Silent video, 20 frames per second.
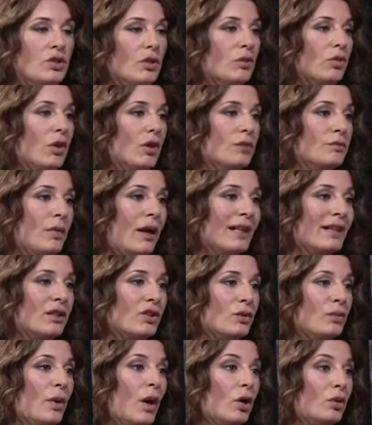show called My
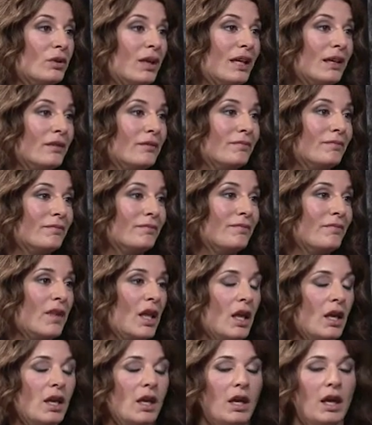Little Pony.
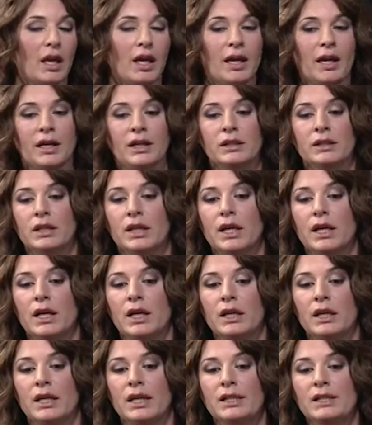And
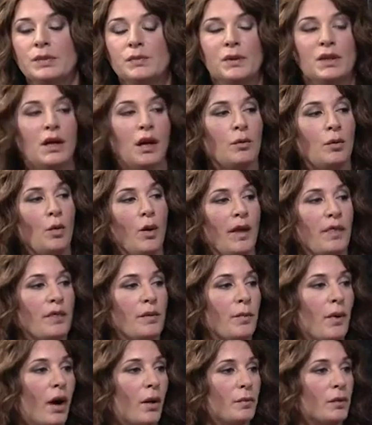uh, it's become quite
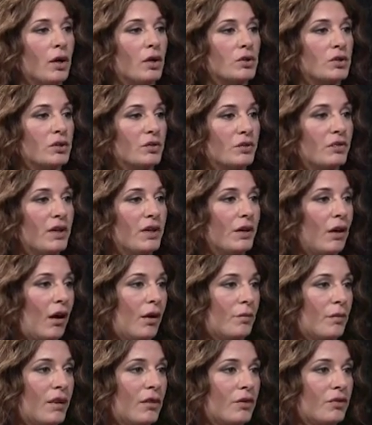the pop culture
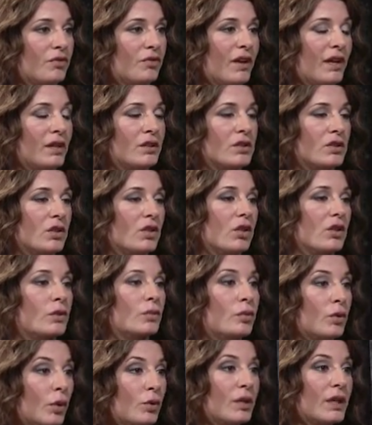phenom, and their fans are
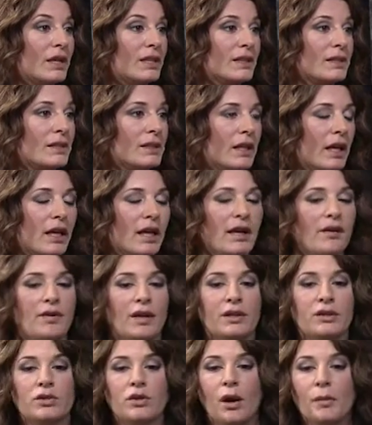called bronies. And I've
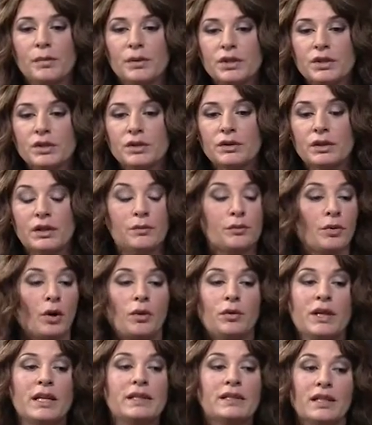had an opportunity.
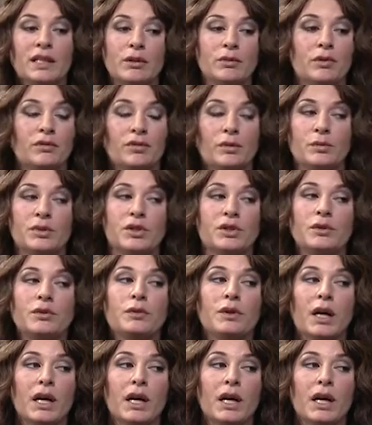Brony is anyone from two to